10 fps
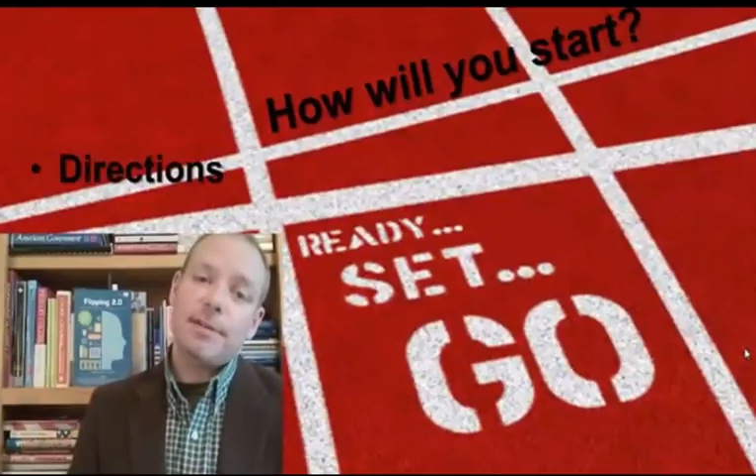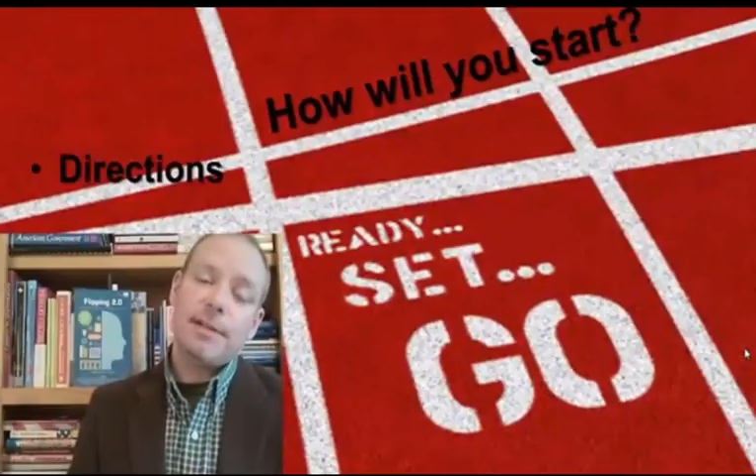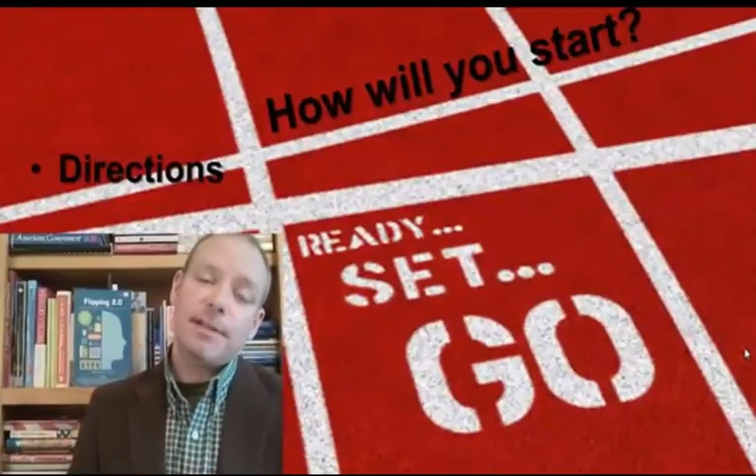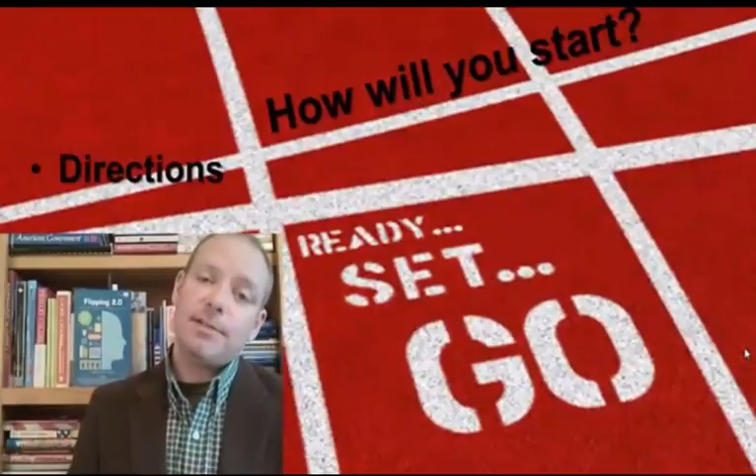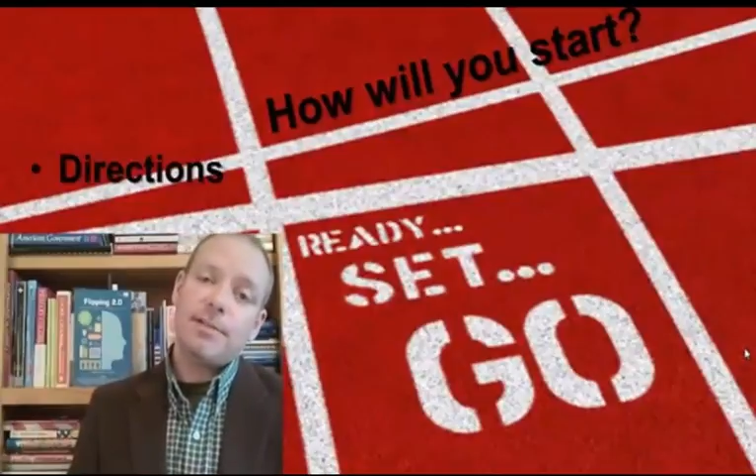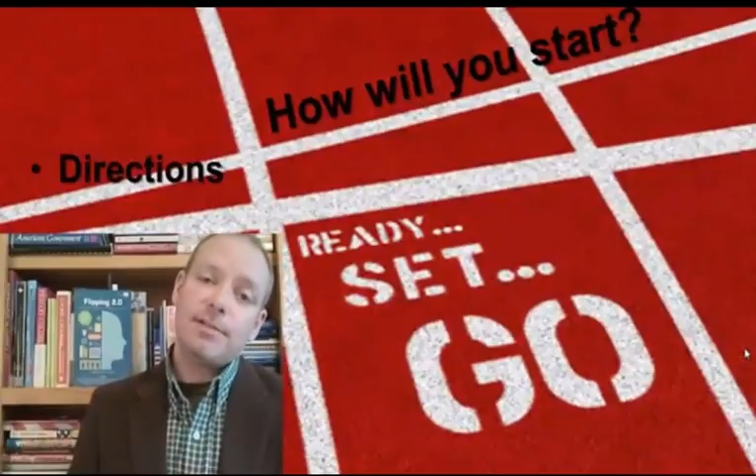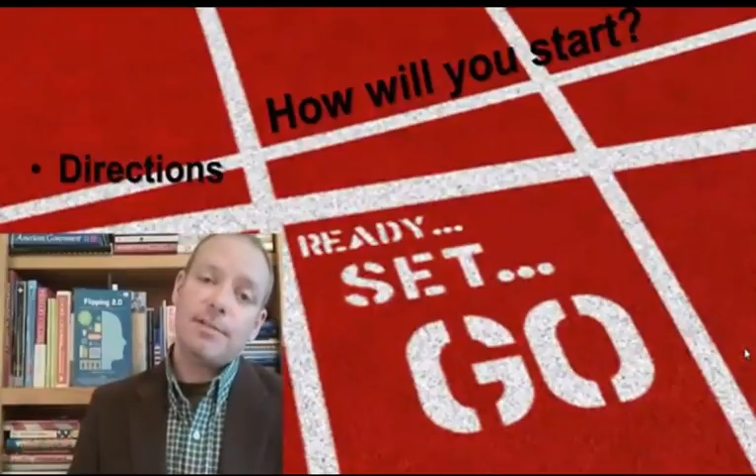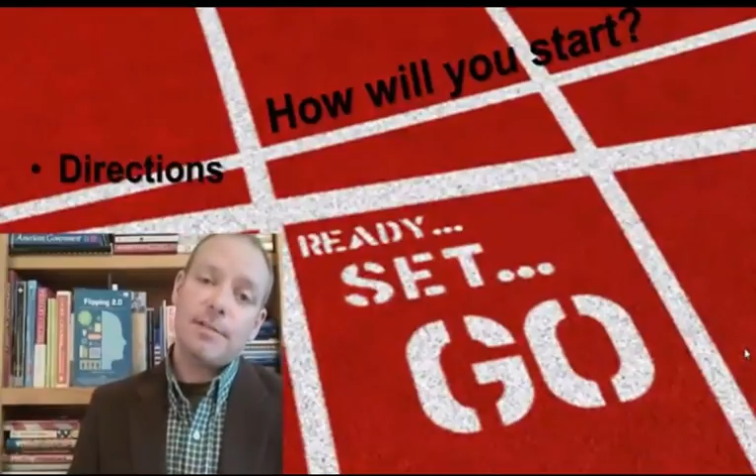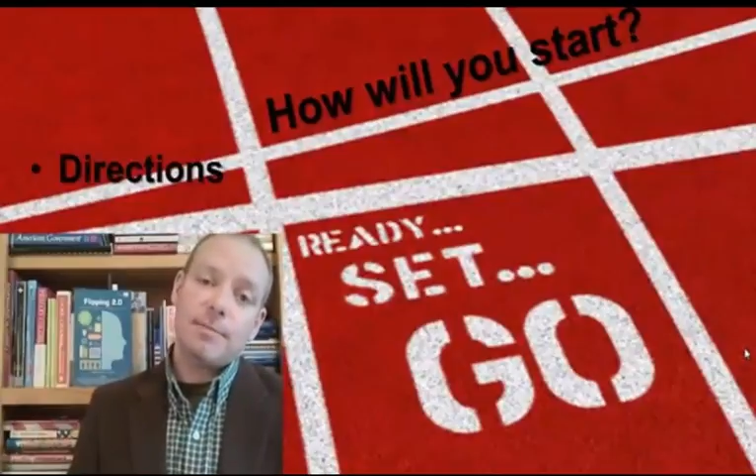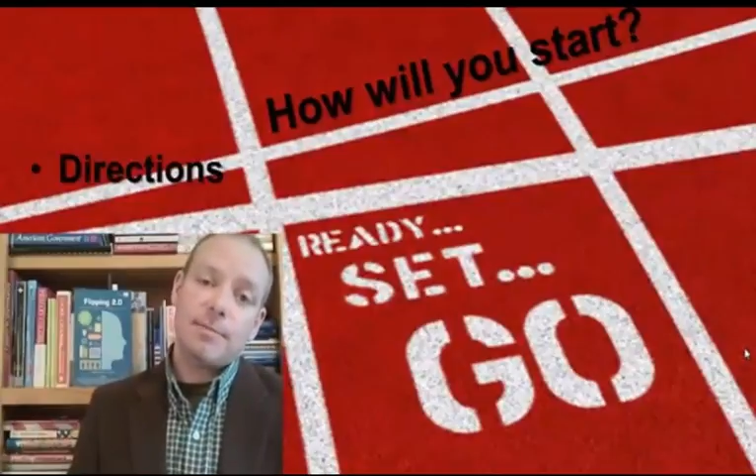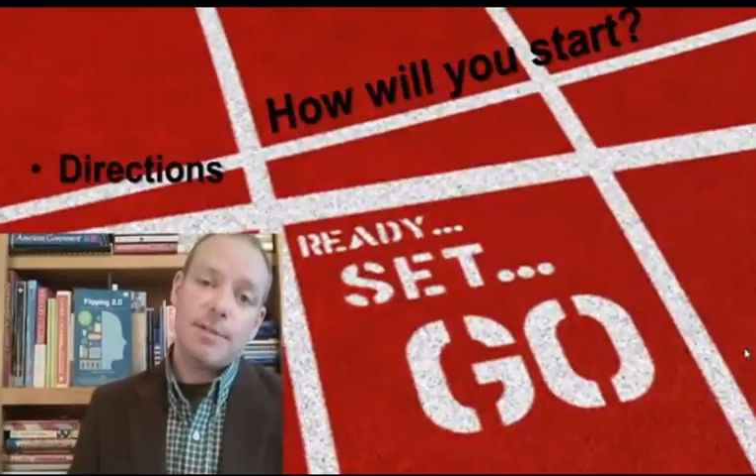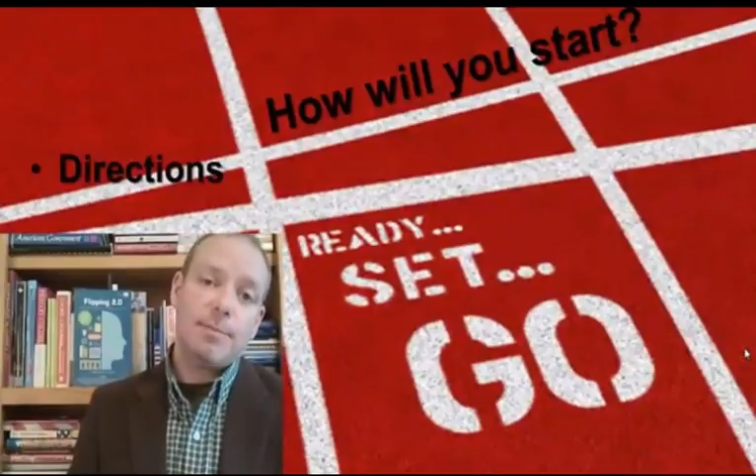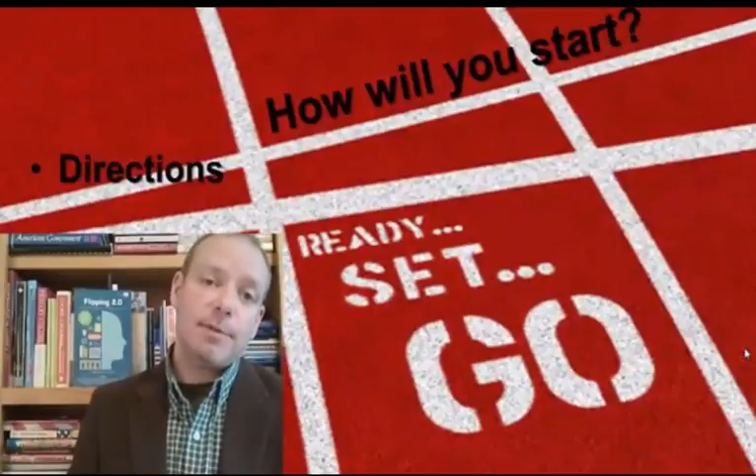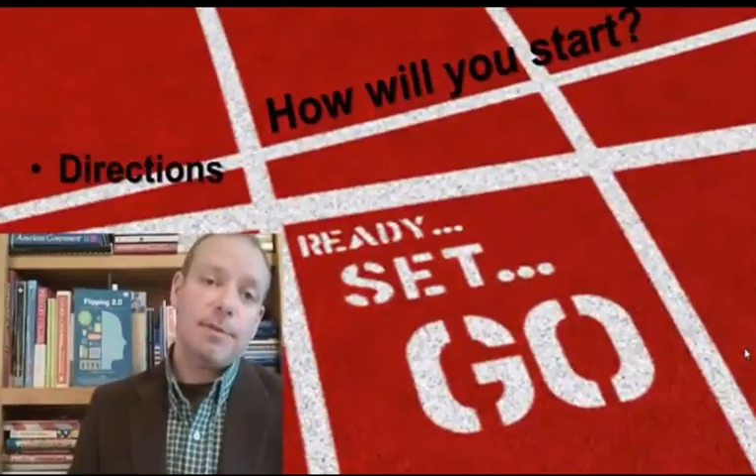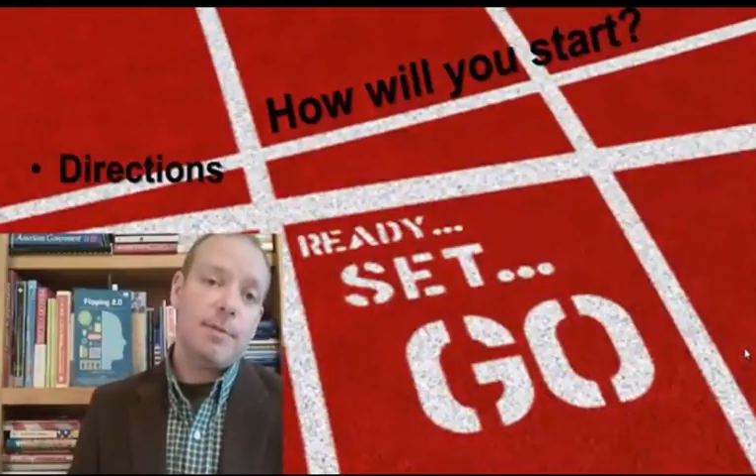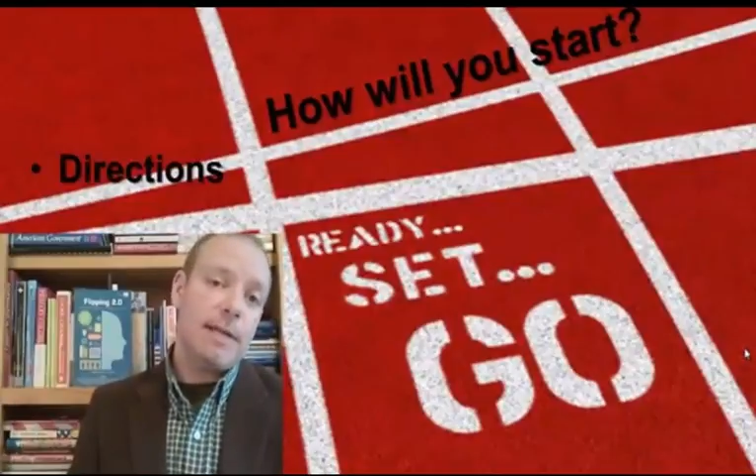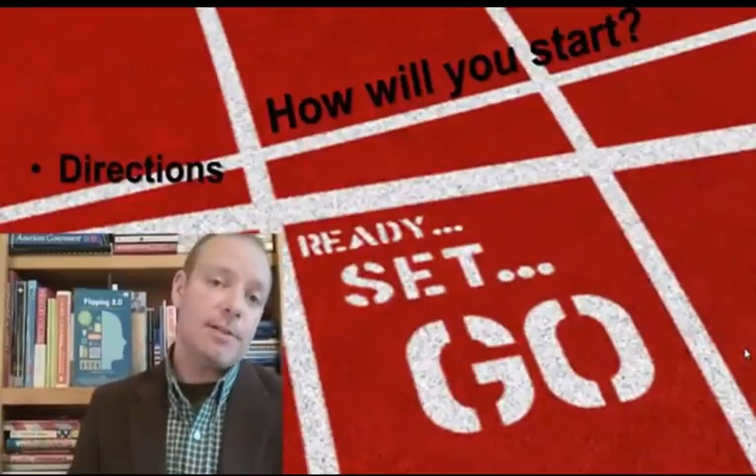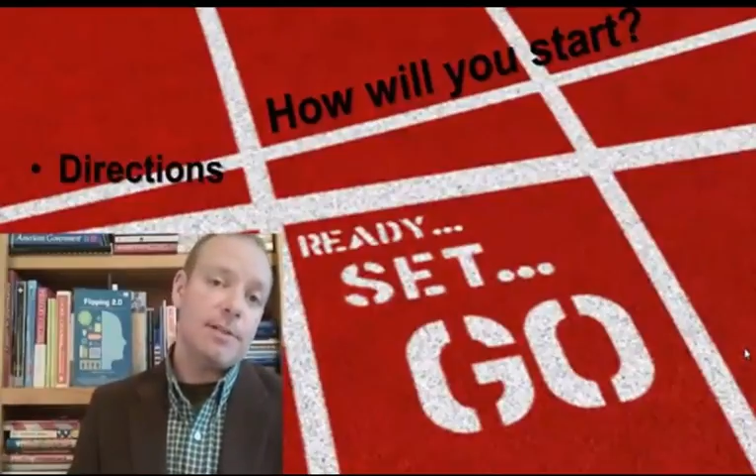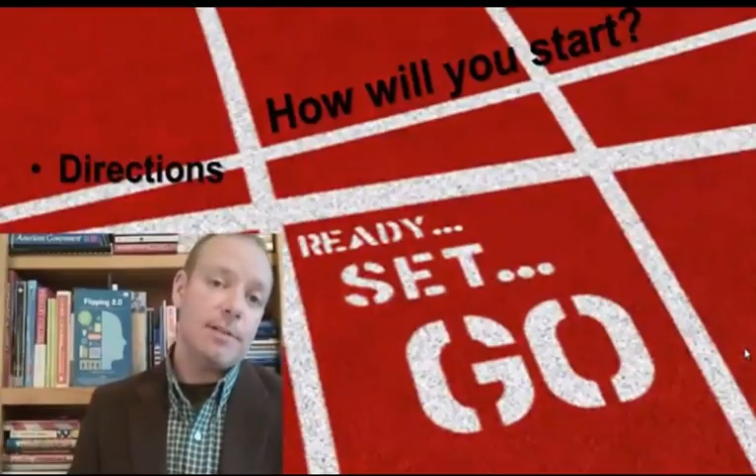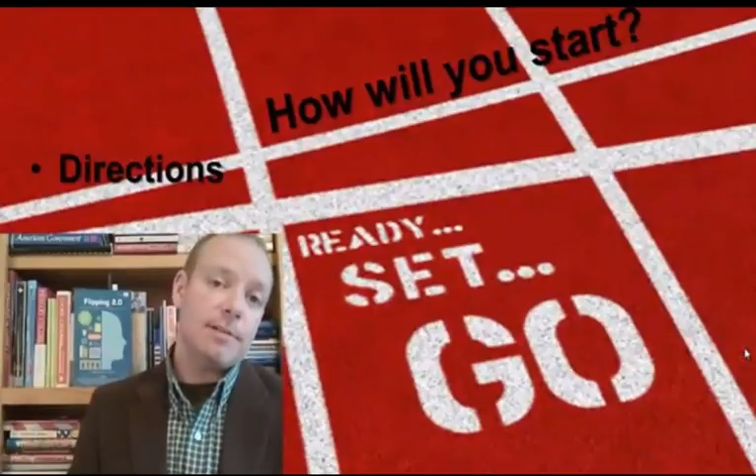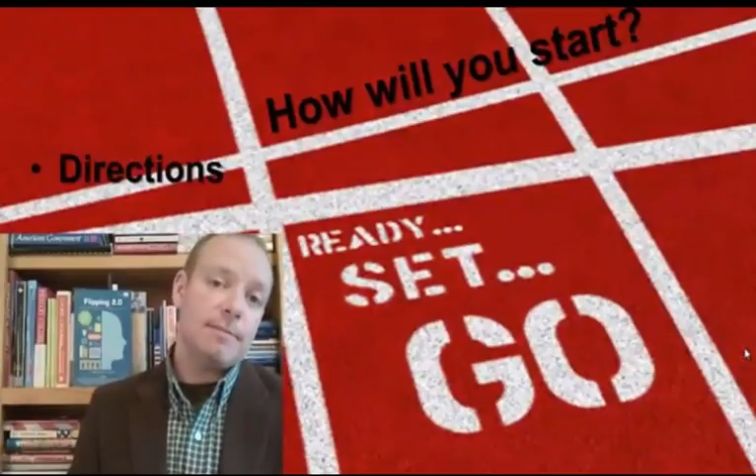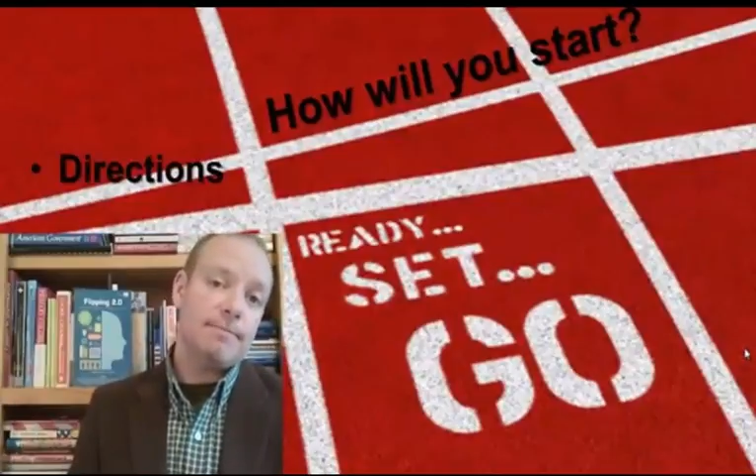just some simple directions.